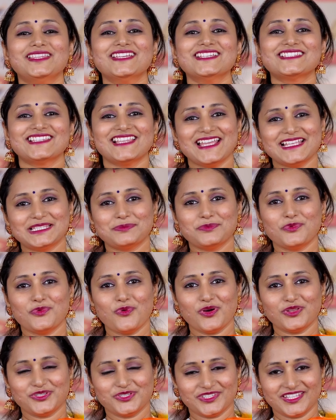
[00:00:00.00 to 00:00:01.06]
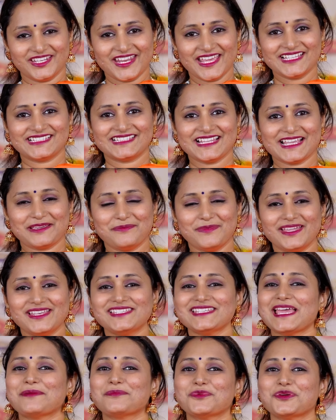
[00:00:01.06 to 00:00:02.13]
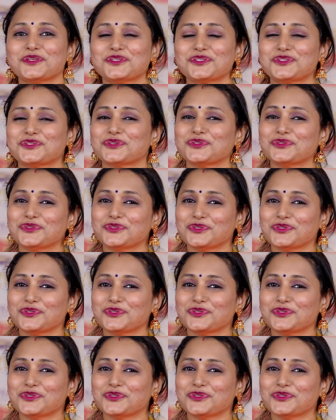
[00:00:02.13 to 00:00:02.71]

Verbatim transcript: this, let's move on to the next segment. I'm going to show you